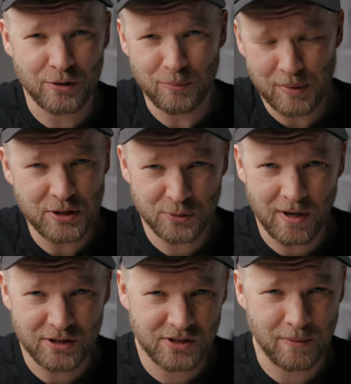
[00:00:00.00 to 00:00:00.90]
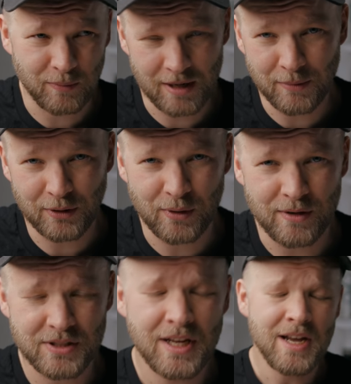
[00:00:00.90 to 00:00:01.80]
to binge watch some Game of
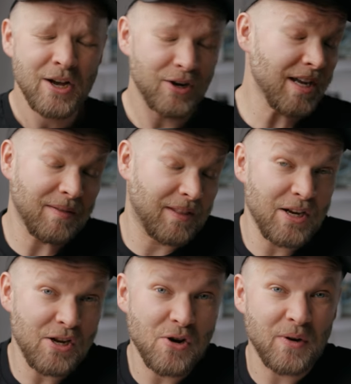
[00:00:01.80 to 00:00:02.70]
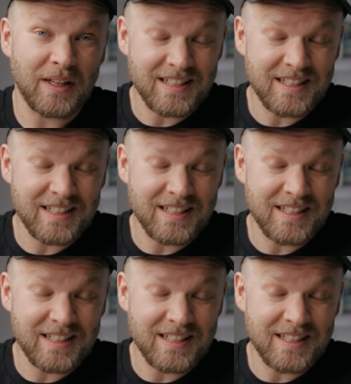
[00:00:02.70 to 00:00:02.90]
Thrones. Okay, there you go.